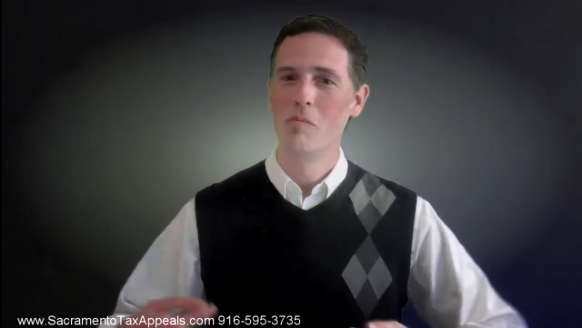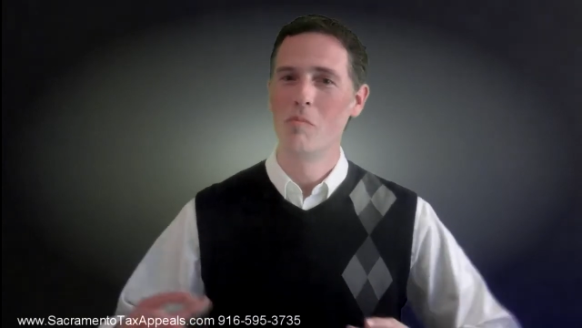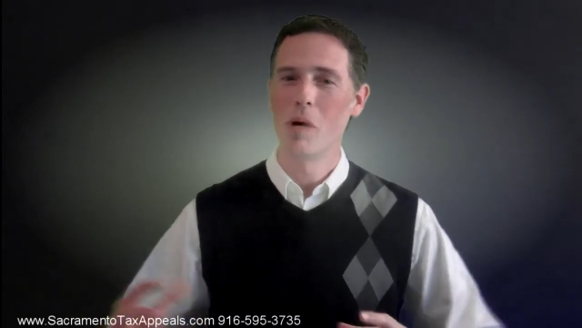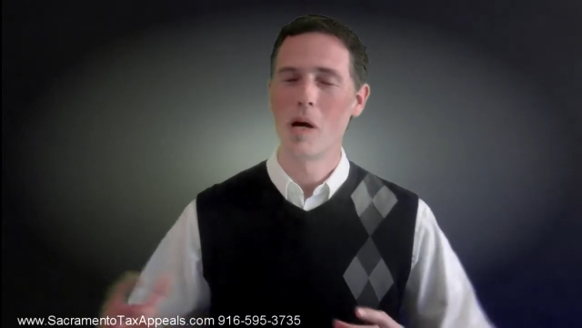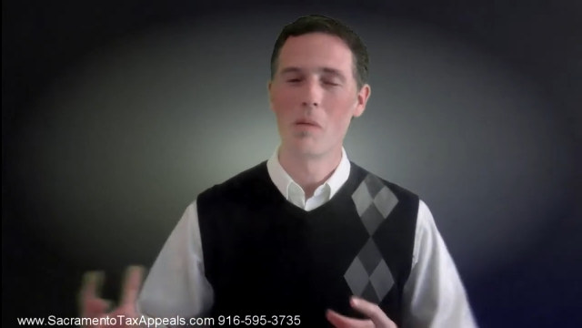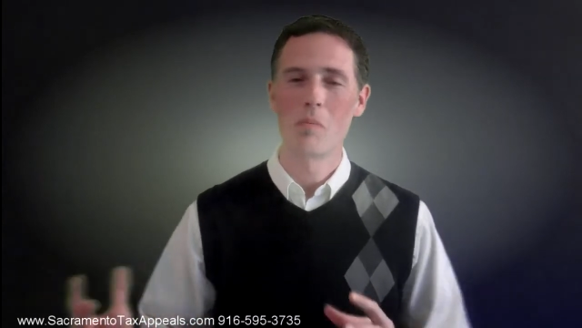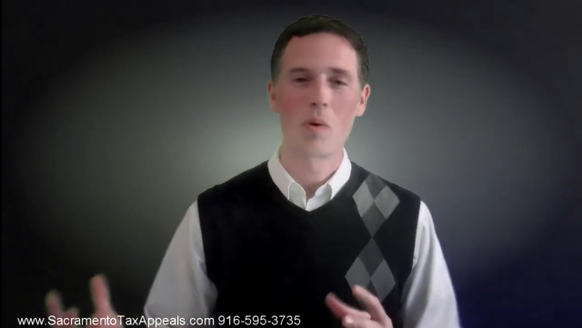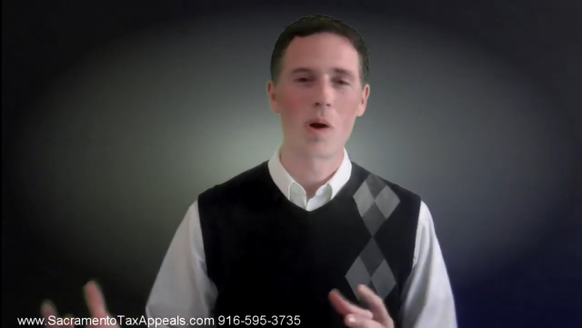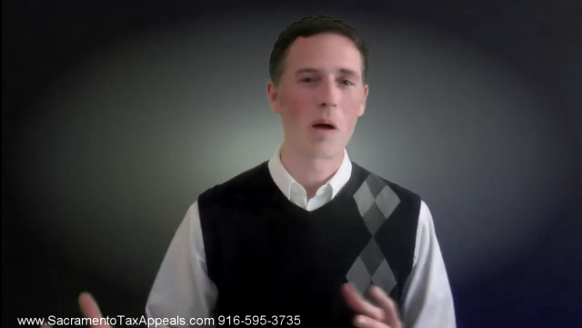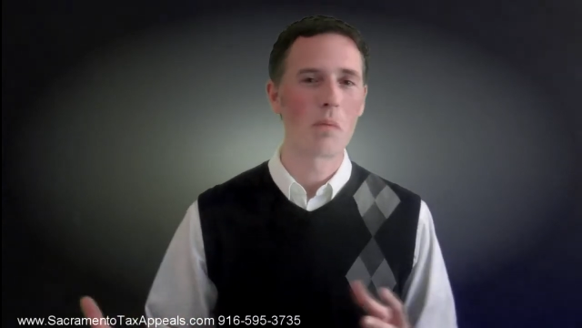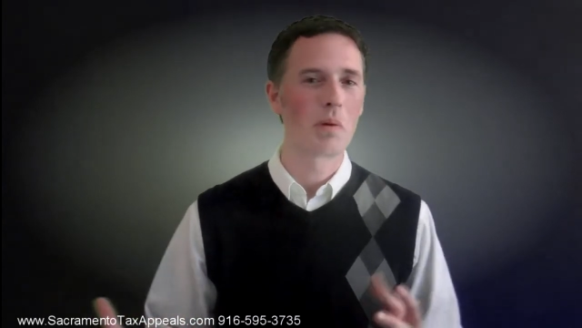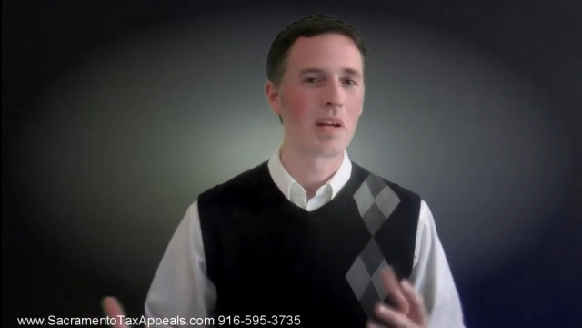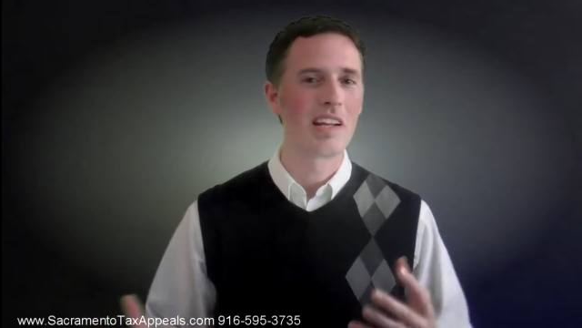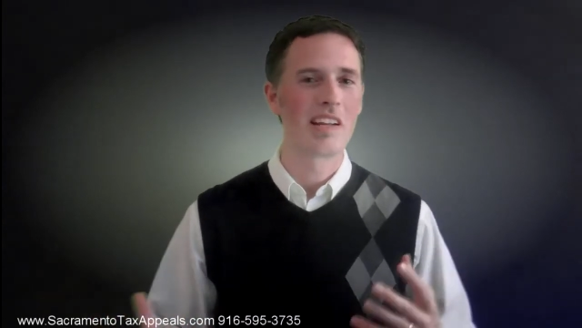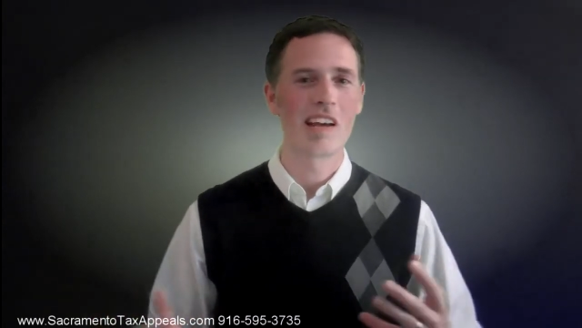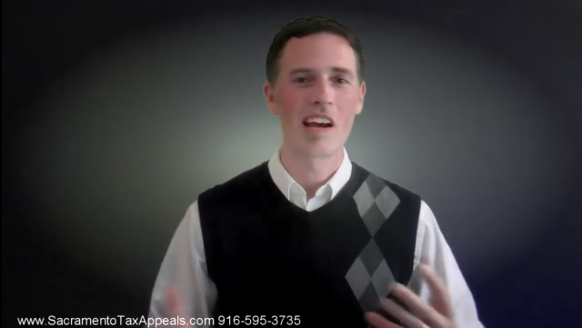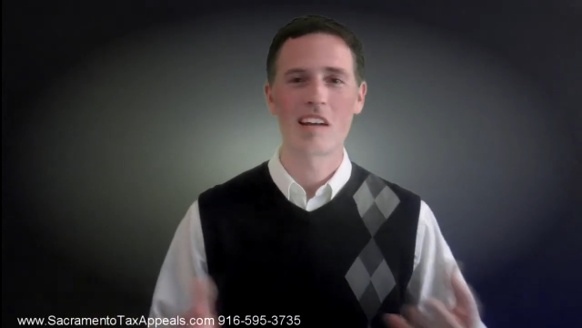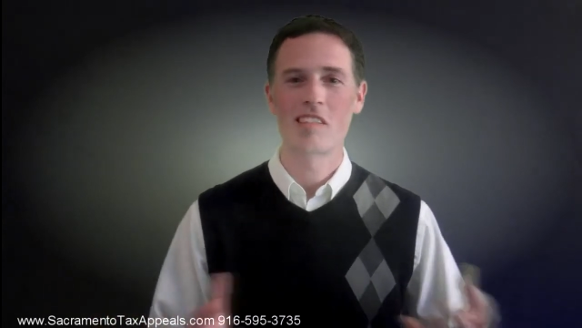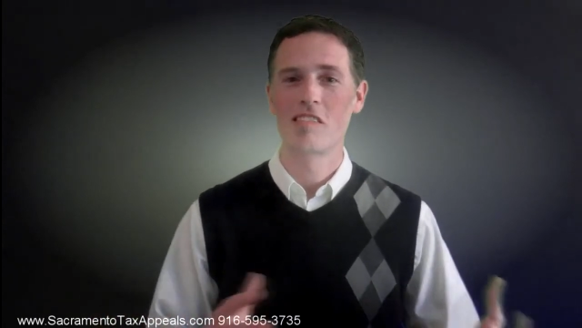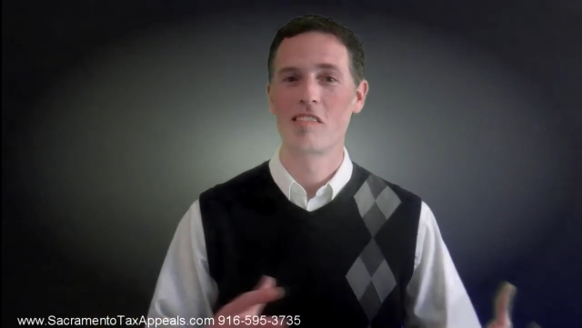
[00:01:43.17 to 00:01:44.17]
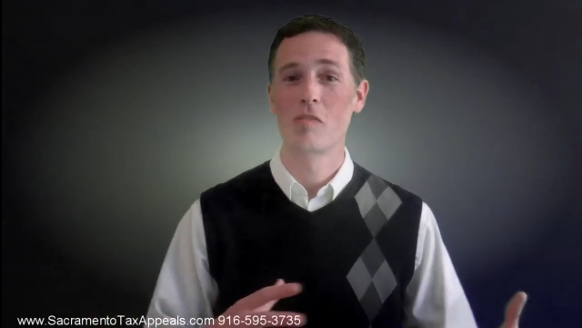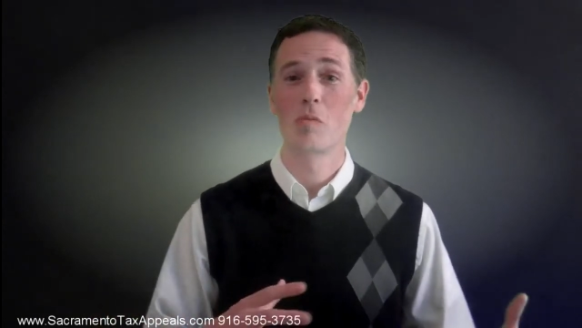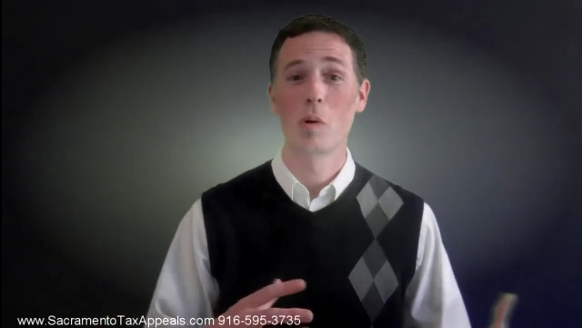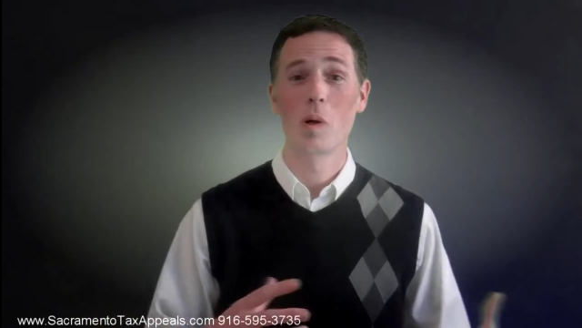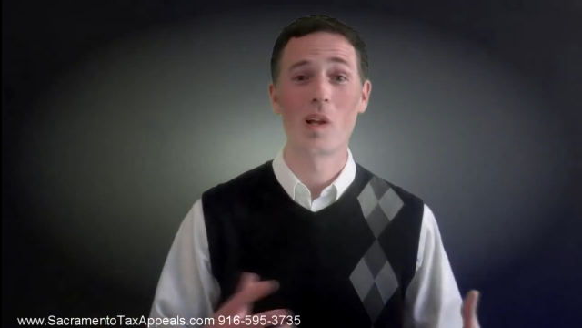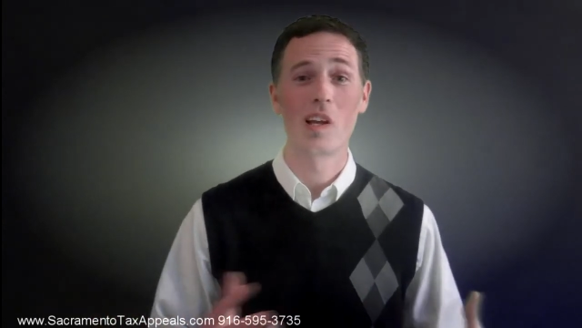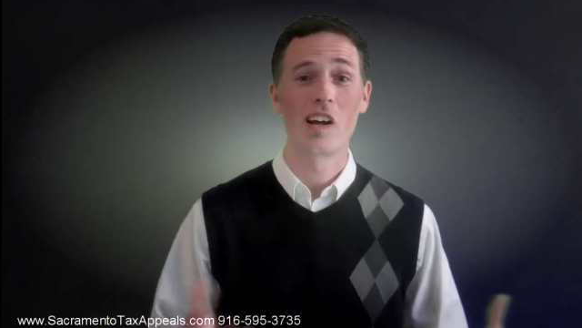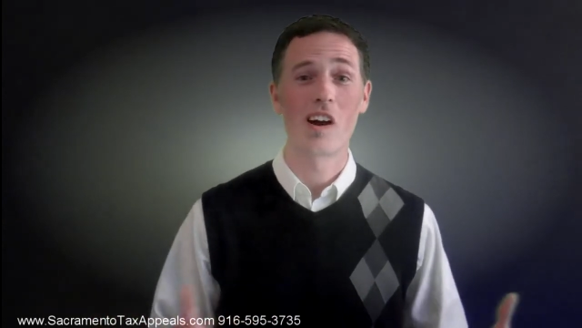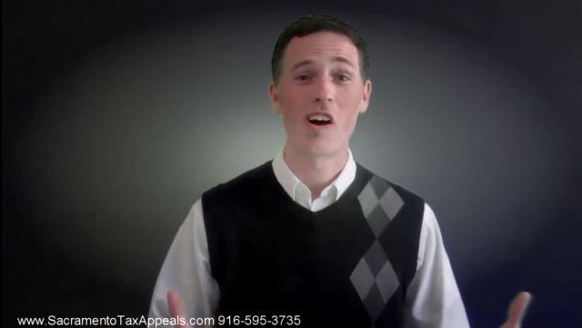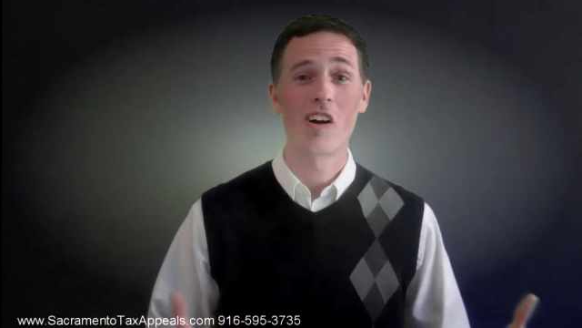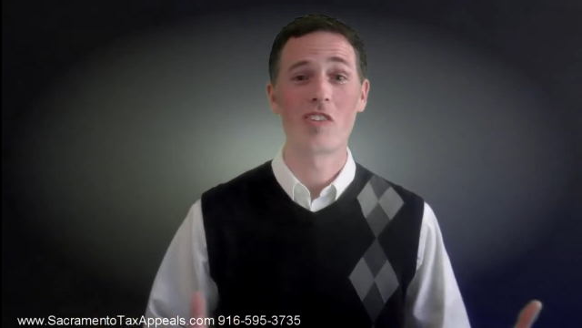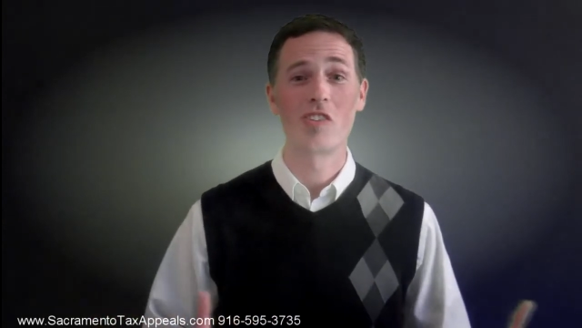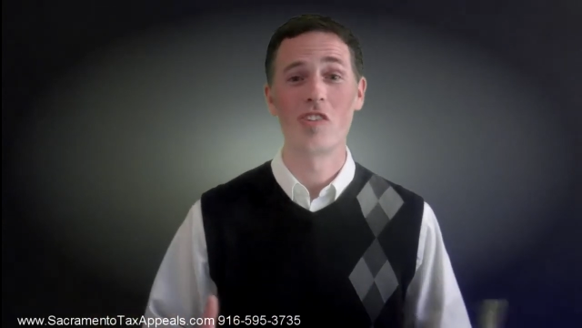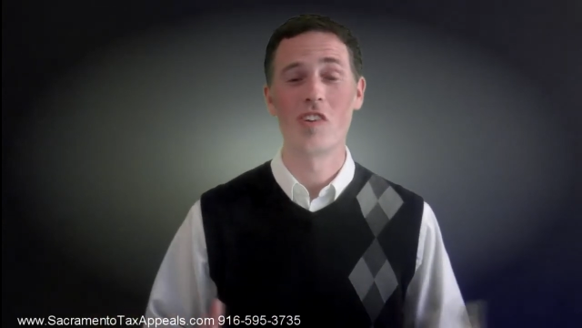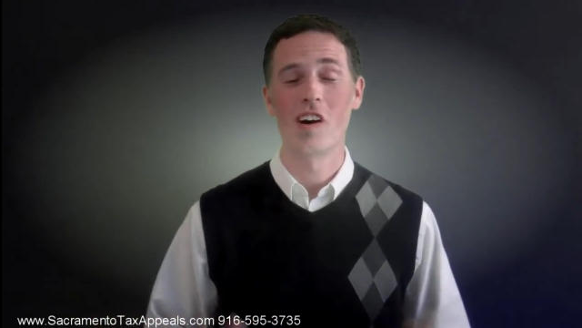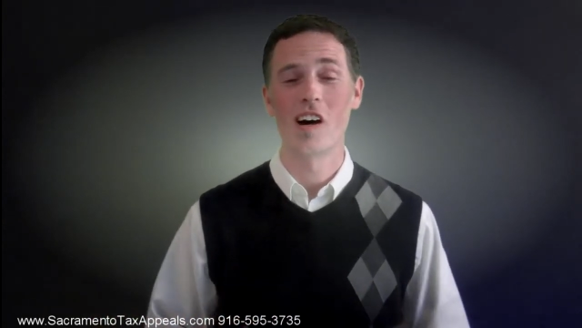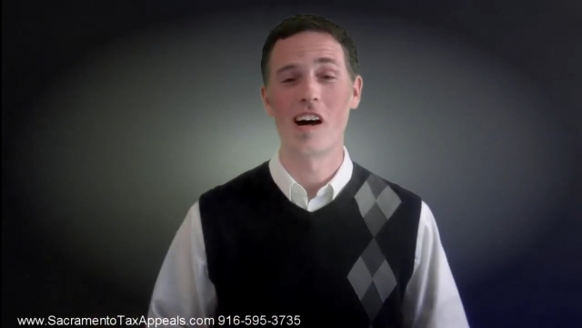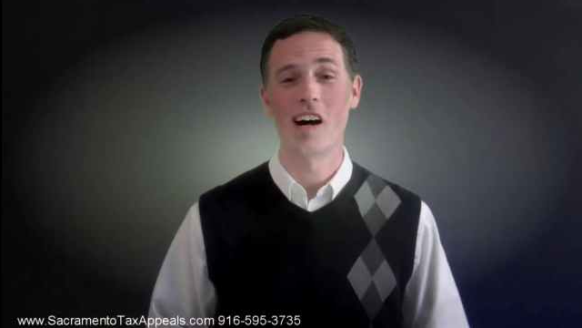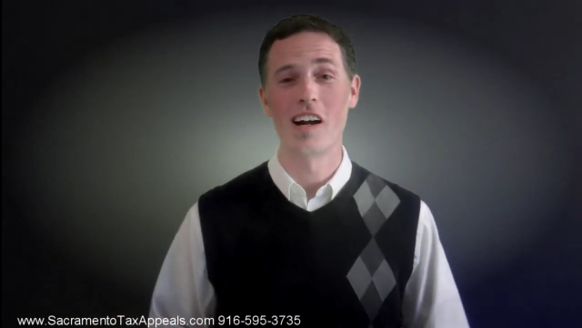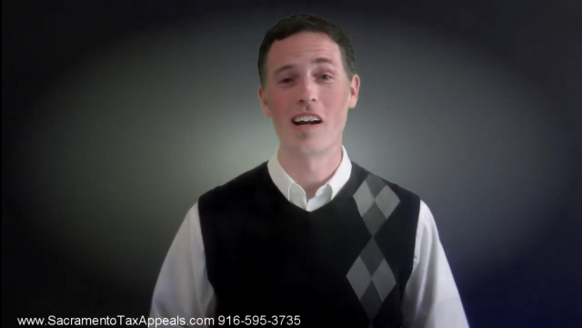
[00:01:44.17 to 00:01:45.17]
my property taxes really are
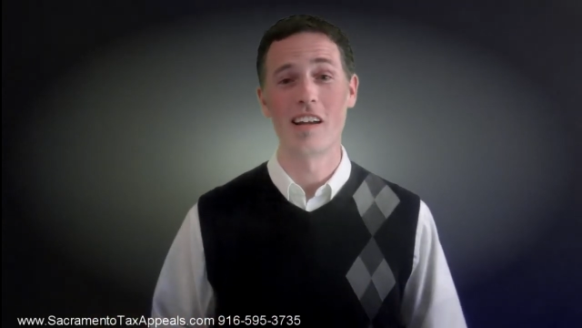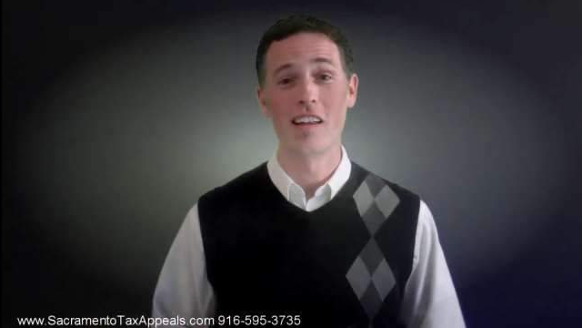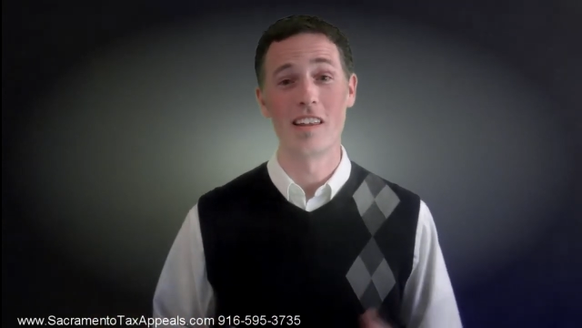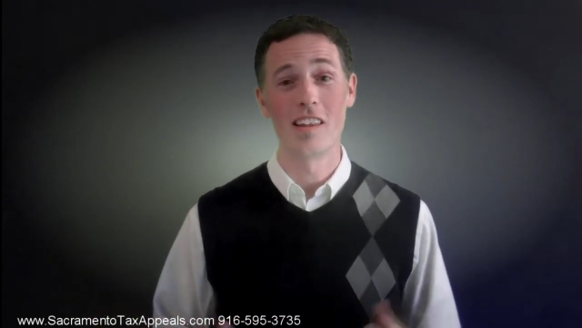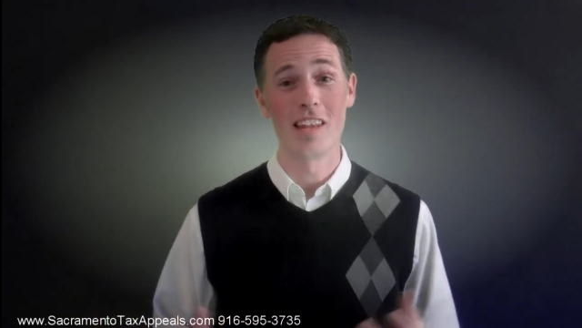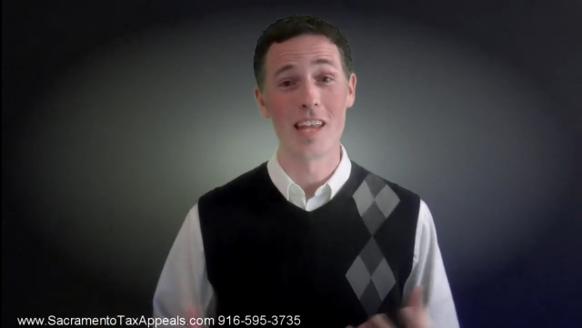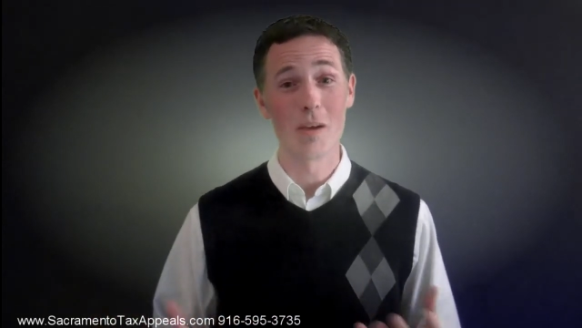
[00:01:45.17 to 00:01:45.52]
too high.